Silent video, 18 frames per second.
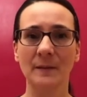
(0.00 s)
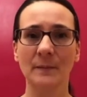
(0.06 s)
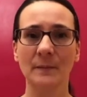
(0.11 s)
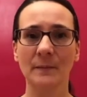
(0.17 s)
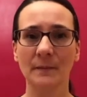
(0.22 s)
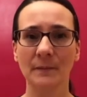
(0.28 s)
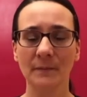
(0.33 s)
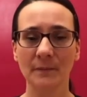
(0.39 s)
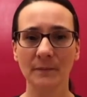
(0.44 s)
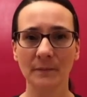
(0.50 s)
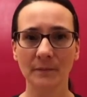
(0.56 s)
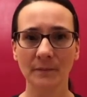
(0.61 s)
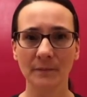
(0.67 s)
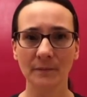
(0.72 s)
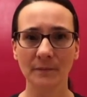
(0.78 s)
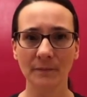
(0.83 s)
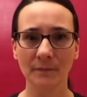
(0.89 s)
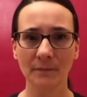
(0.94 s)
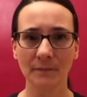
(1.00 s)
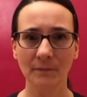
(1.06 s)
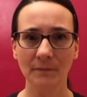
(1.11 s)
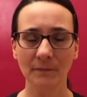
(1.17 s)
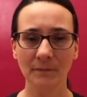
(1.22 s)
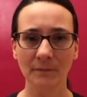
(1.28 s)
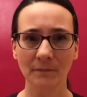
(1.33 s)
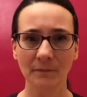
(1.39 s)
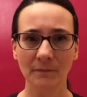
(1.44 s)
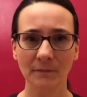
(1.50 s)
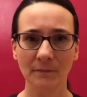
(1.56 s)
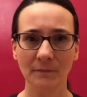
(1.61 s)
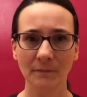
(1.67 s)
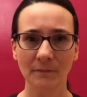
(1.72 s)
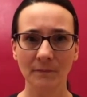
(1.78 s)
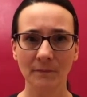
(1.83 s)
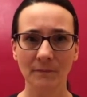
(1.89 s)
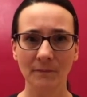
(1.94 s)

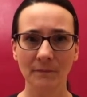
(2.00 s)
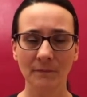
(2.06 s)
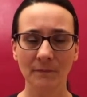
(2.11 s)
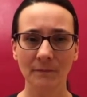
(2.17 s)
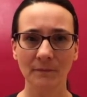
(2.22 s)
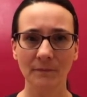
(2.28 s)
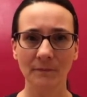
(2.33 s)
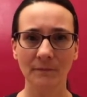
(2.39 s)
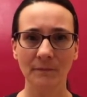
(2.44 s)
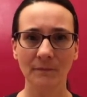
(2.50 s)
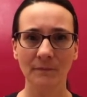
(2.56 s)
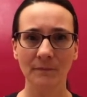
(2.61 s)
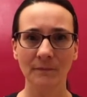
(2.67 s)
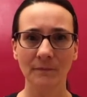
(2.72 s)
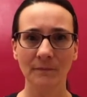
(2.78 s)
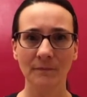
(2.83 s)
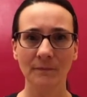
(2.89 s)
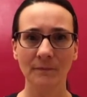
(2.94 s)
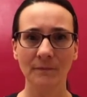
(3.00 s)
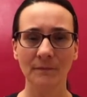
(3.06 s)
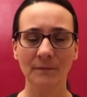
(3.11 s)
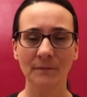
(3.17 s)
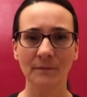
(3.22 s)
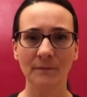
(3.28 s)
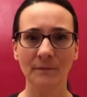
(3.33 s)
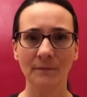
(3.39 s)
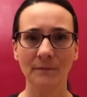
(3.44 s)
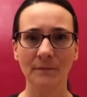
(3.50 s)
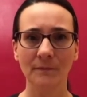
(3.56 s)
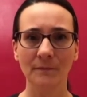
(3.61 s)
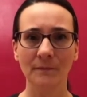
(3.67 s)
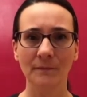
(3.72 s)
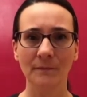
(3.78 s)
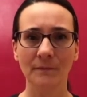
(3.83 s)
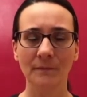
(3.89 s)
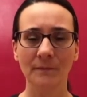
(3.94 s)

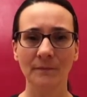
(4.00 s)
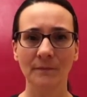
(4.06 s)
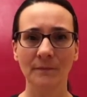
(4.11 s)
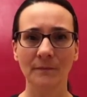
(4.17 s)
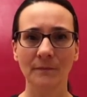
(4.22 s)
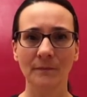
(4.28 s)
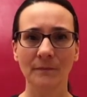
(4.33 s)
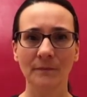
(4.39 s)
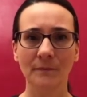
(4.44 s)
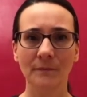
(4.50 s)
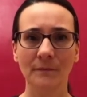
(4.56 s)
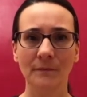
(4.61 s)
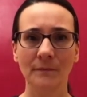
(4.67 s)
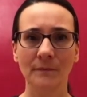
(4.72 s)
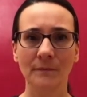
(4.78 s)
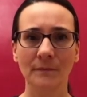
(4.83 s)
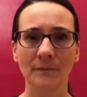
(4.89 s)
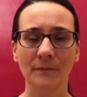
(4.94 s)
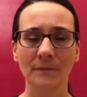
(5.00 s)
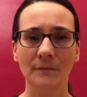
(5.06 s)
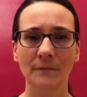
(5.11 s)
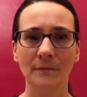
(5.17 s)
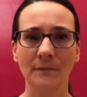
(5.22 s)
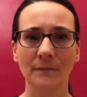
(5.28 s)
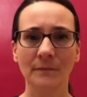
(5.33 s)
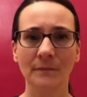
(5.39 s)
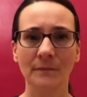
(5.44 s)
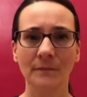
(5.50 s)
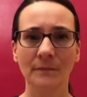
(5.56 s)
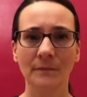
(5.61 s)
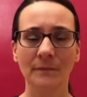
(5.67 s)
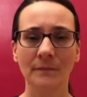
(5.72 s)
(silence)